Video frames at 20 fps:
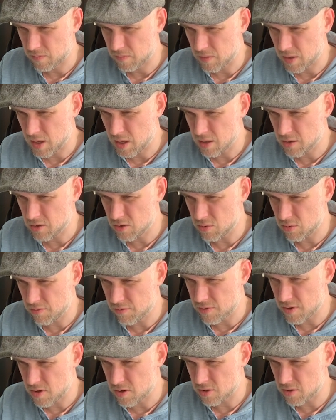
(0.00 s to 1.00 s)
Yeah, so
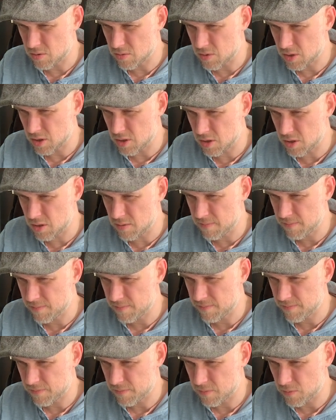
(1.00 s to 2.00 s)
far so good.
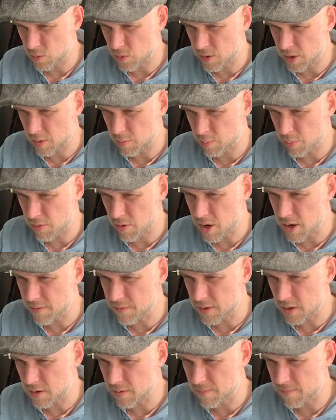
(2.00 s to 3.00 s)
We're in
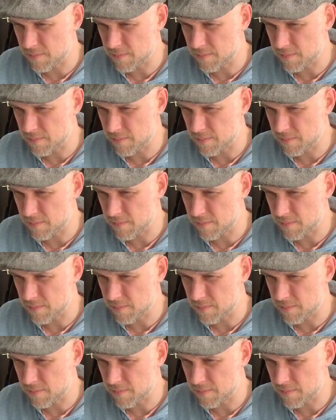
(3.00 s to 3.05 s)
profit.